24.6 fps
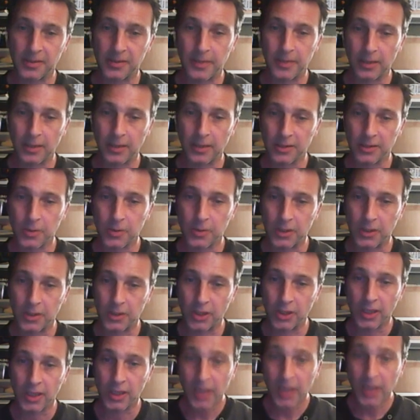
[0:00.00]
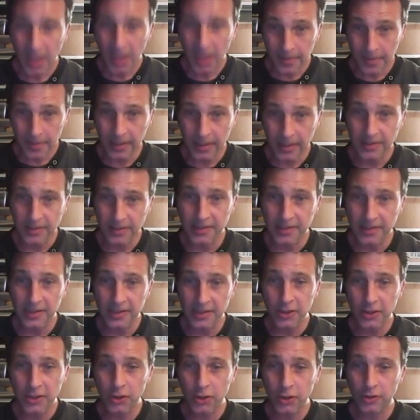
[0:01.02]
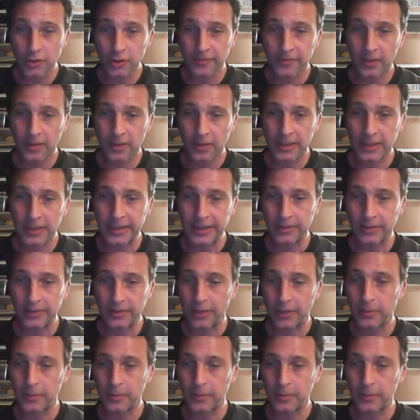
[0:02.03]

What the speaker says: to be honest with you, because you see the sugar falling down.